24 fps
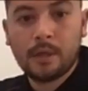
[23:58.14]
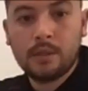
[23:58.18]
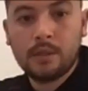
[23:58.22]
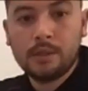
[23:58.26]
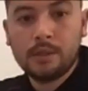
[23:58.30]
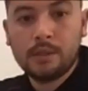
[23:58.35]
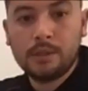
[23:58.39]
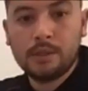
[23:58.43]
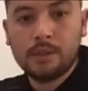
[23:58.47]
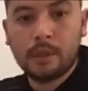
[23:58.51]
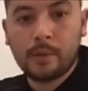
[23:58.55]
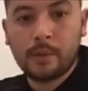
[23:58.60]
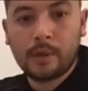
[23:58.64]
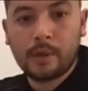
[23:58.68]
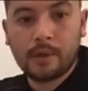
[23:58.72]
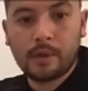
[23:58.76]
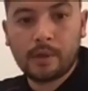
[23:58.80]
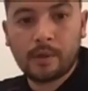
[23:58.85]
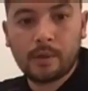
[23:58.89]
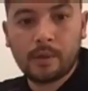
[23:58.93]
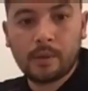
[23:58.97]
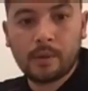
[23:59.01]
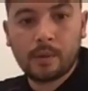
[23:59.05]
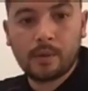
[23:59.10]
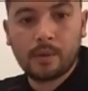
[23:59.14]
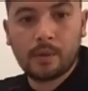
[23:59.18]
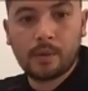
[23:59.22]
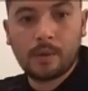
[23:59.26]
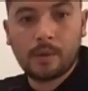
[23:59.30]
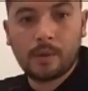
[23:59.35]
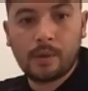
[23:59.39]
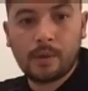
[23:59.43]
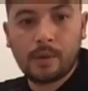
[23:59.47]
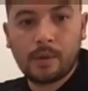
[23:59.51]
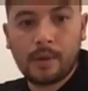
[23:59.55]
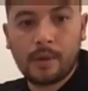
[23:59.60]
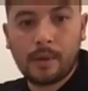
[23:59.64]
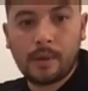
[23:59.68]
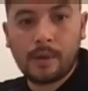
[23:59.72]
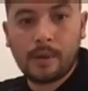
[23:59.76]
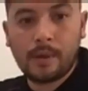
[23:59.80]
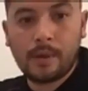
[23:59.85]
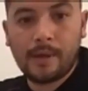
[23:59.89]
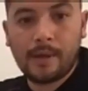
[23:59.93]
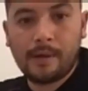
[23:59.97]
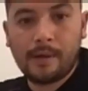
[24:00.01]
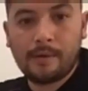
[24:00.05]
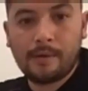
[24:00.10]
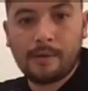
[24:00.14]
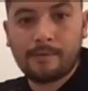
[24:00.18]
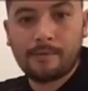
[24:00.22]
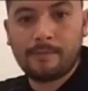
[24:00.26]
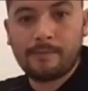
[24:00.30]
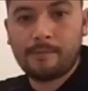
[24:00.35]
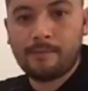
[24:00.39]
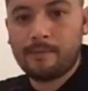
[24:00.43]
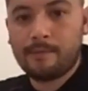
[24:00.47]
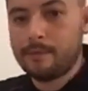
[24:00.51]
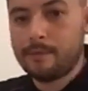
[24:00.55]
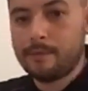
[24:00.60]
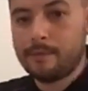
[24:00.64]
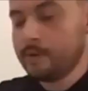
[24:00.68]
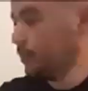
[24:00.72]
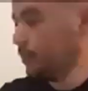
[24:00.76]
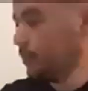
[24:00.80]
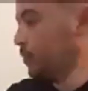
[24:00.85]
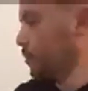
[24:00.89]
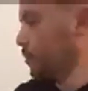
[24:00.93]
So we're going to now flip you